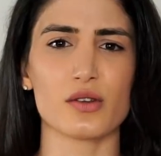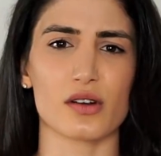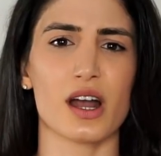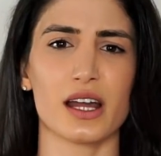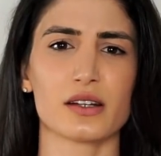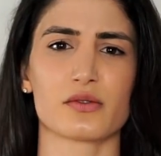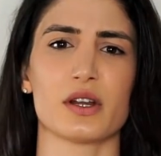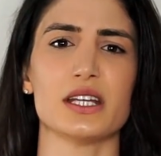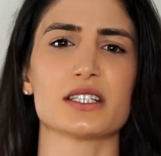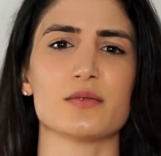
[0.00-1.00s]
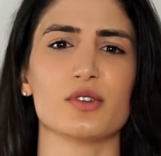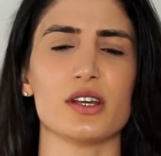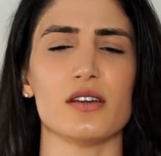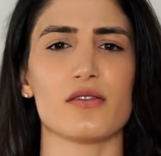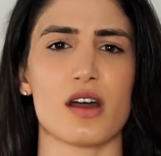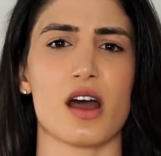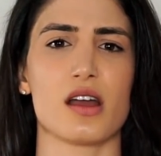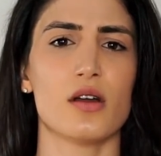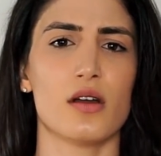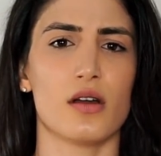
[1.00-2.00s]
you're kind of raised to believe
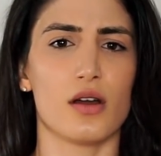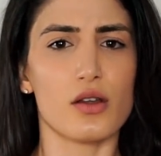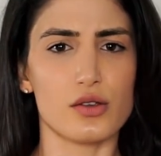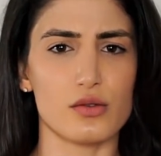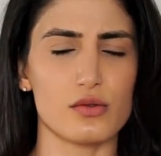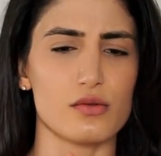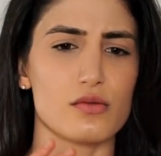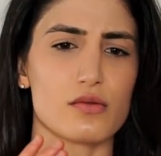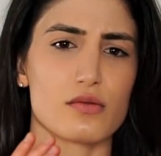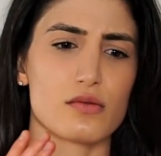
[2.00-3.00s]
that you